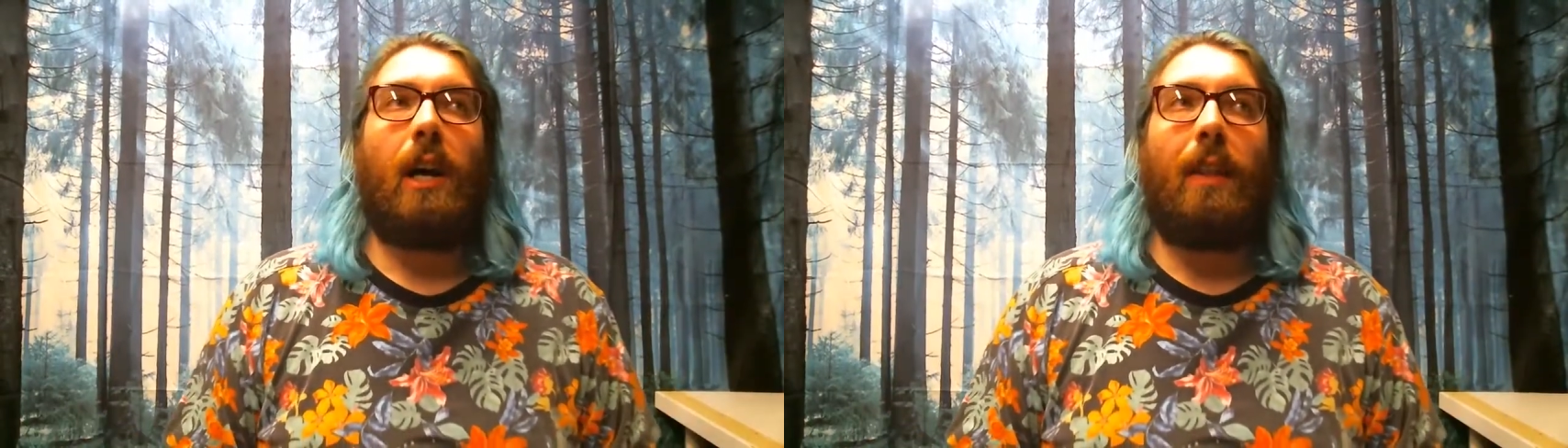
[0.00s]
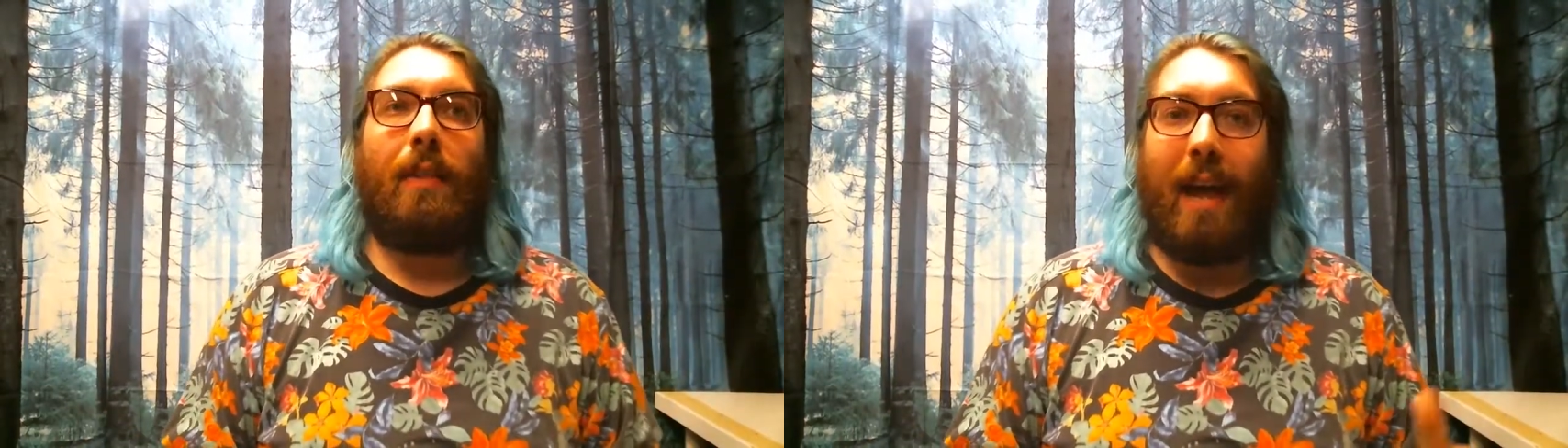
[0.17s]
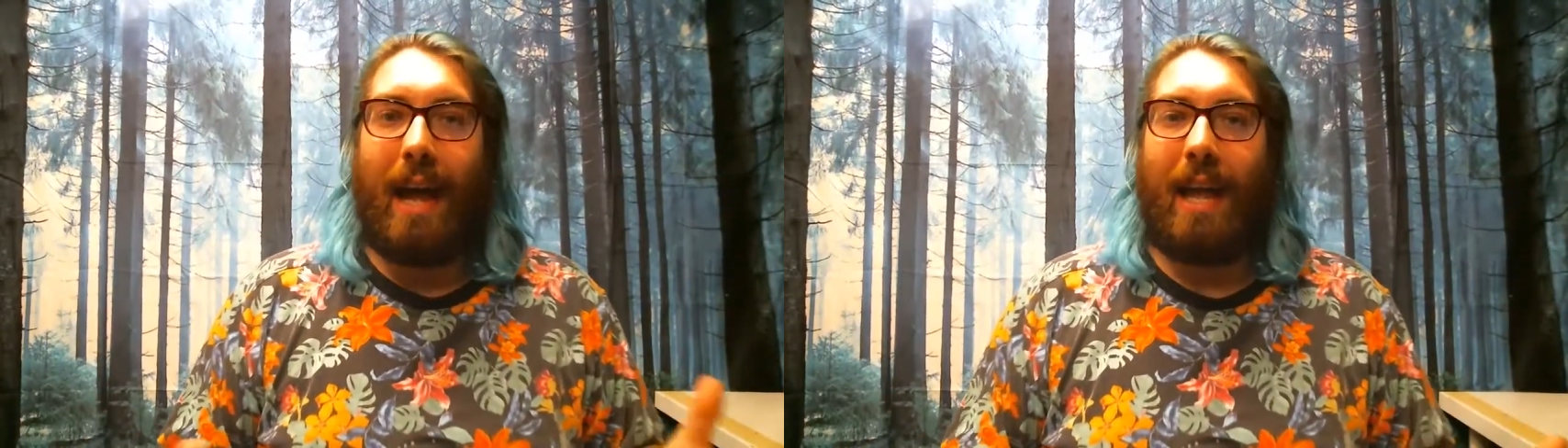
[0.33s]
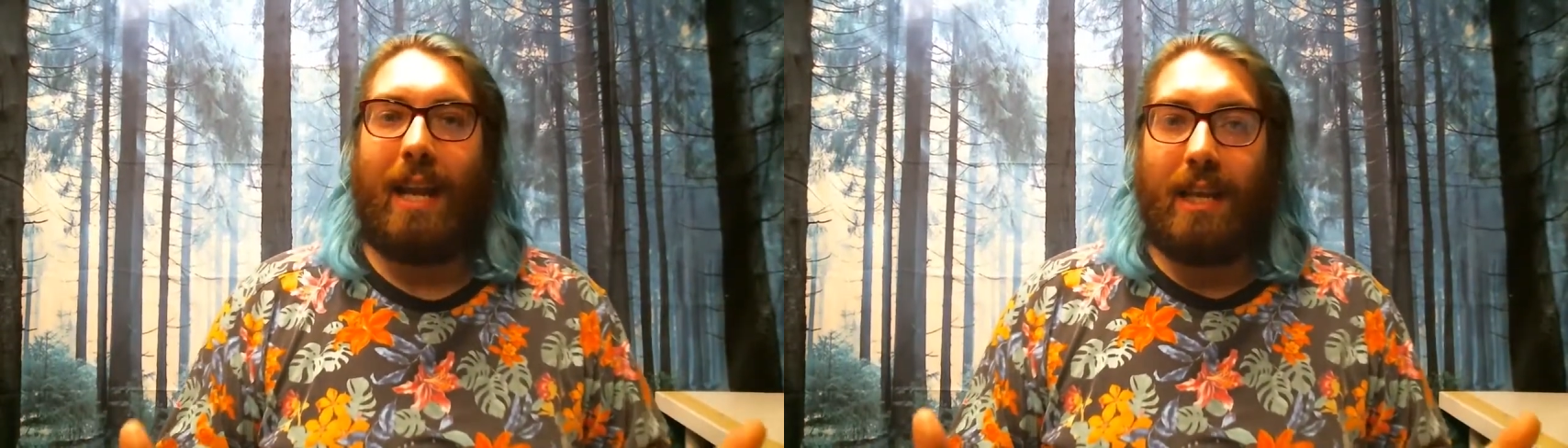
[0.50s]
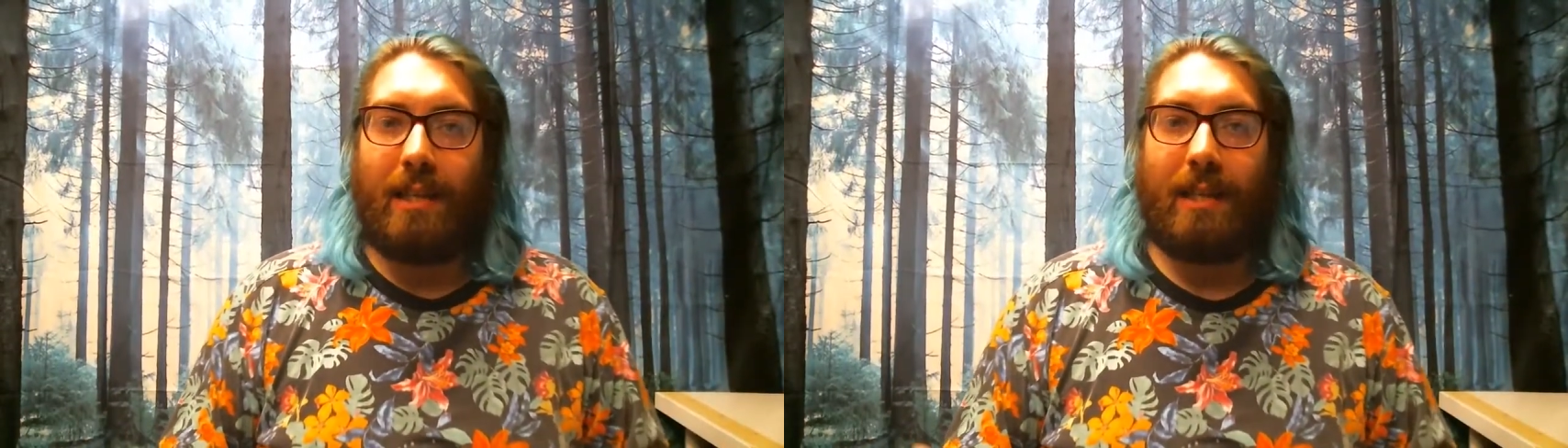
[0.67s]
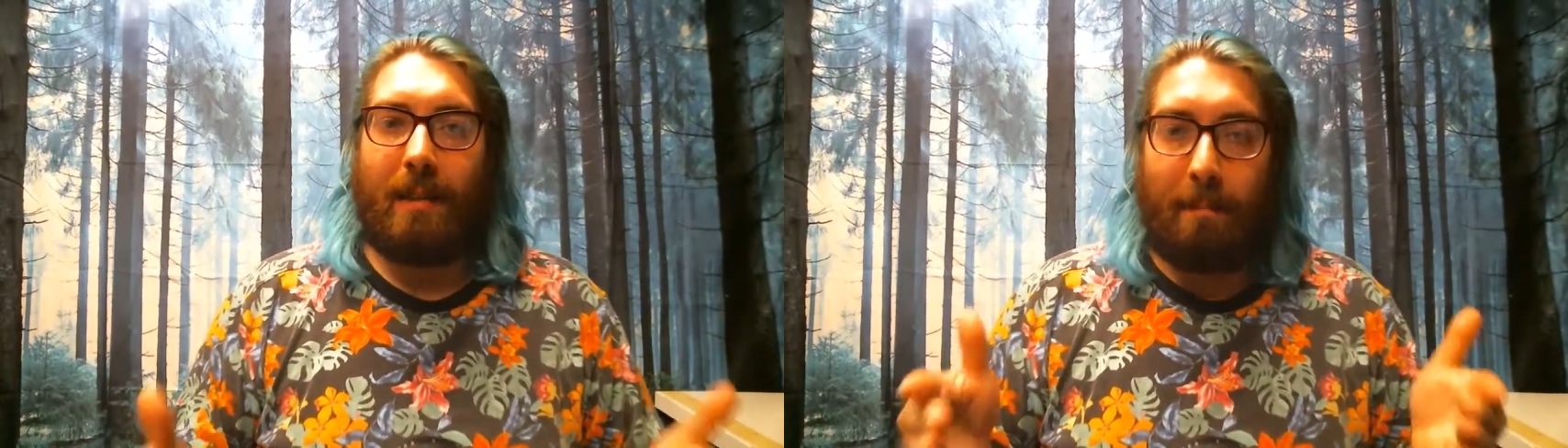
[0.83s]
that
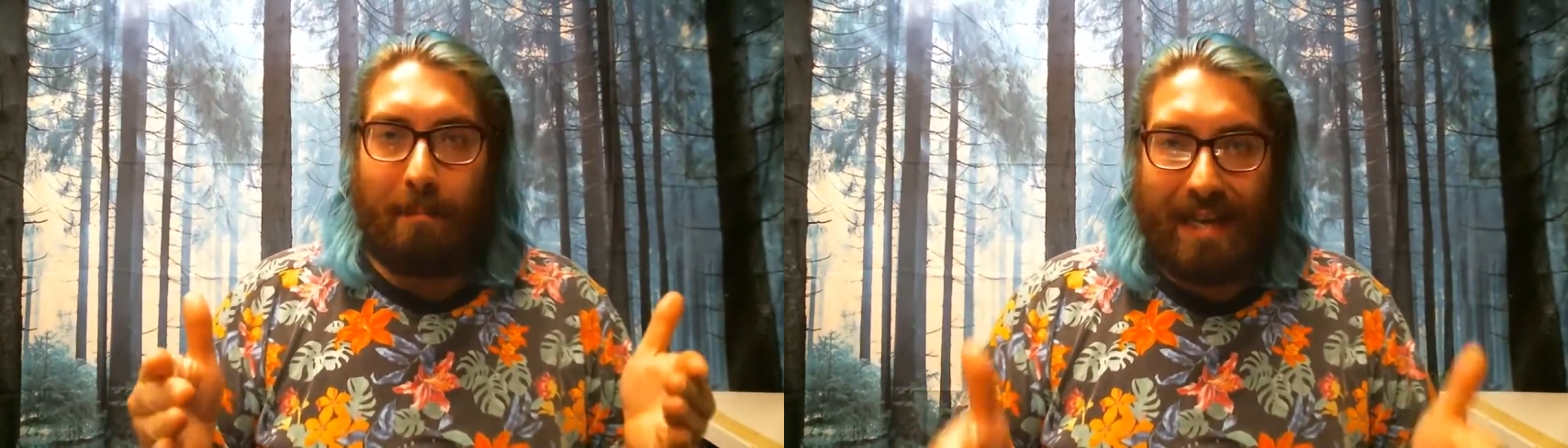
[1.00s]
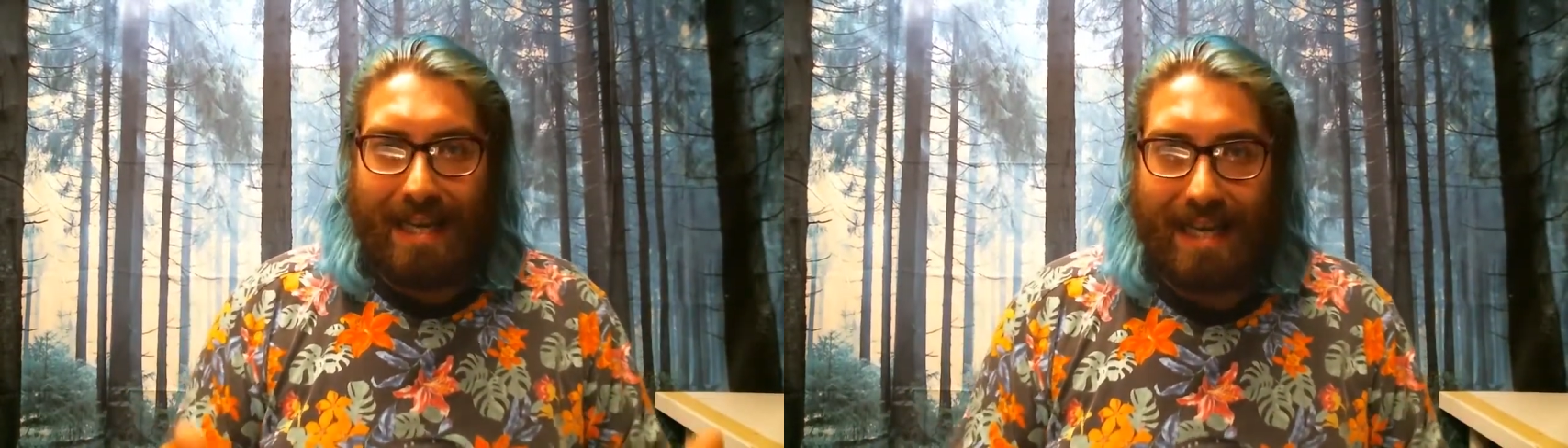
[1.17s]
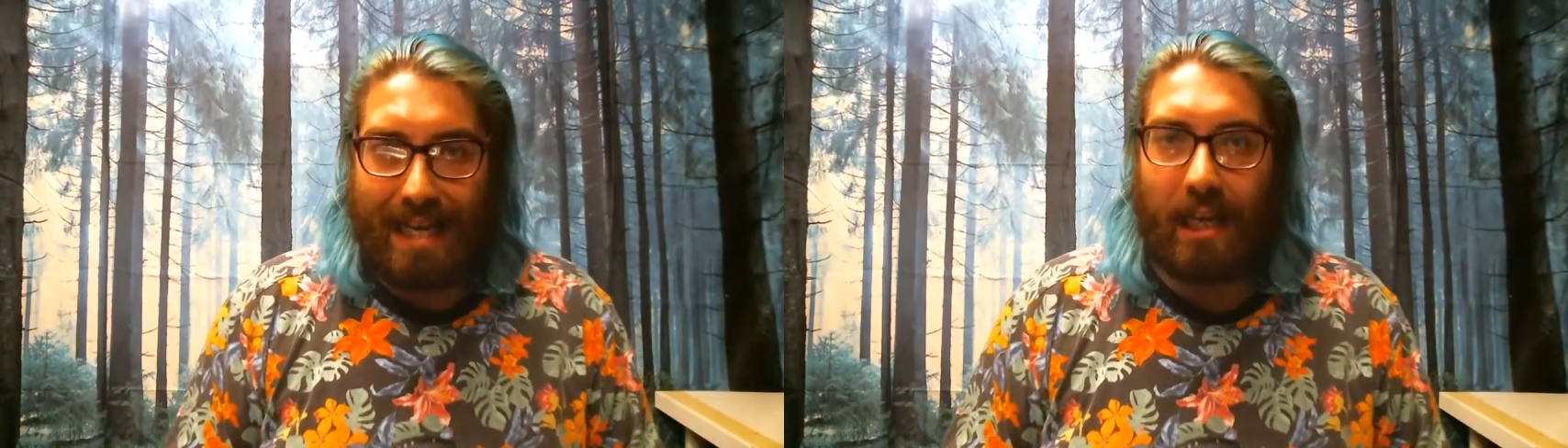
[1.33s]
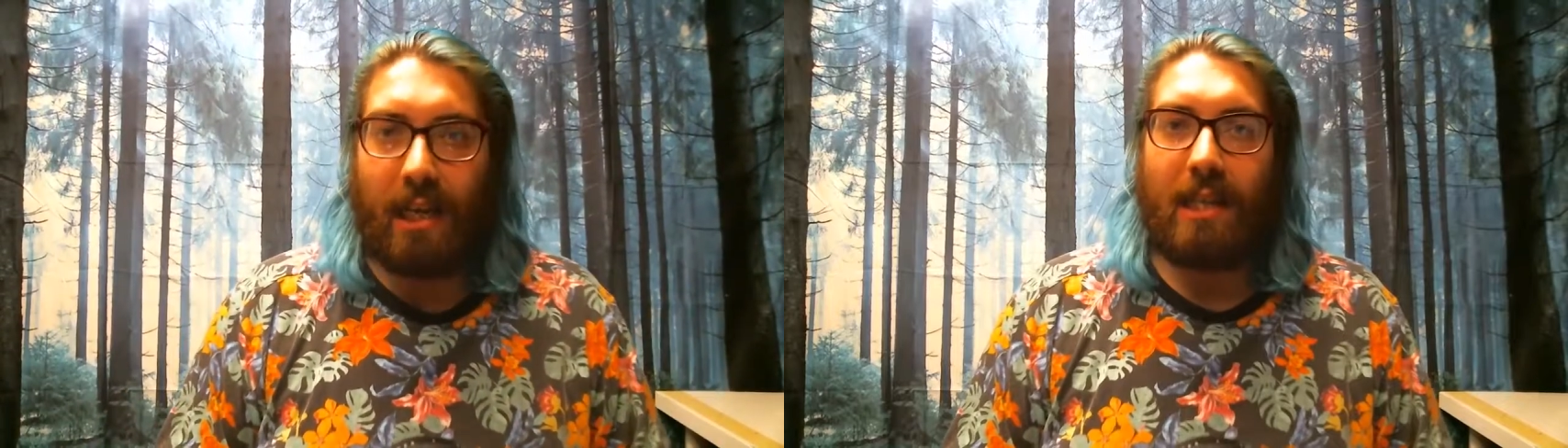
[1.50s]
is peak